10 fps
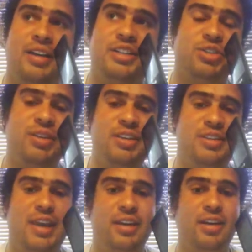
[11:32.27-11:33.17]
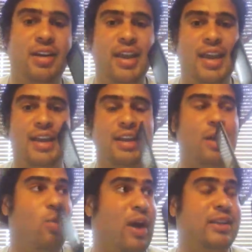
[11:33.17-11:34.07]
street theater, and
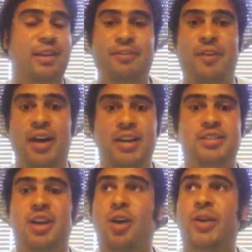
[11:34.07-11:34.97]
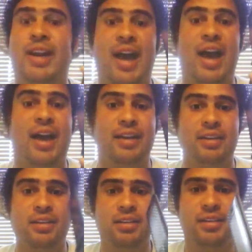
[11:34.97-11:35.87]
like, what the fuck is going on?
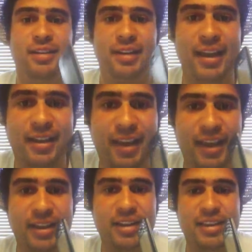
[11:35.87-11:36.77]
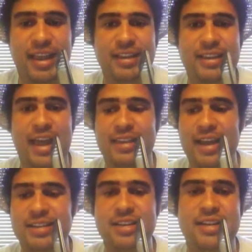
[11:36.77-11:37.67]
Like
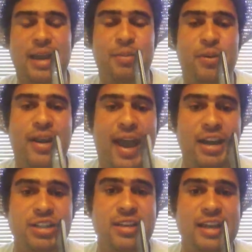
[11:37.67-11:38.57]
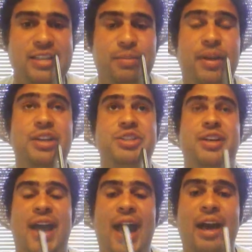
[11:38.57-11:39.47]
that's the type of reaction that somebody
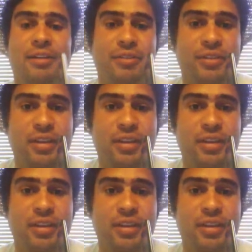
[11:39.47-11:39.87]
should have.